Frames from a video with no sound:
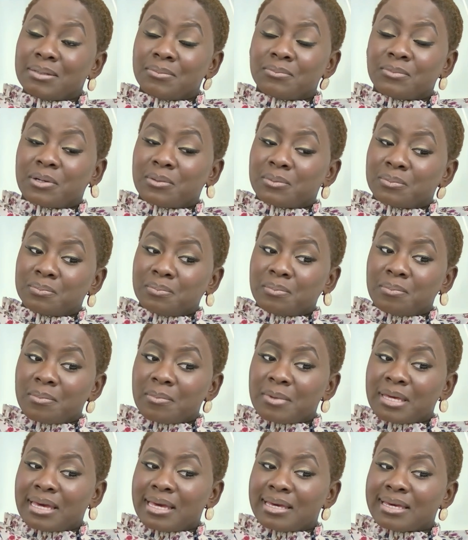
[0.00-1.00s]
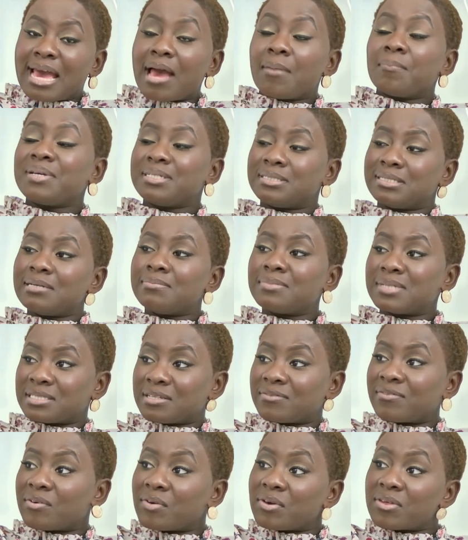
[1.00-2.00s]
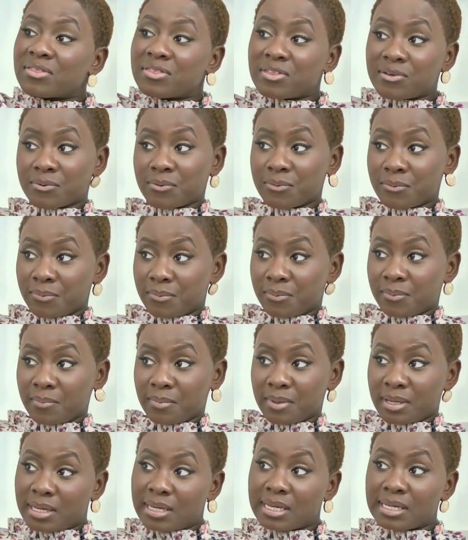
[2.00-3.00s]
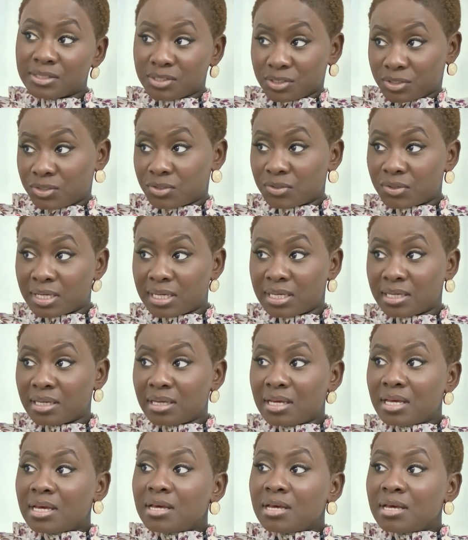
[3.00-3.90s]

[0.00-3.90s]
well, it can be deemed as a very fickle industry,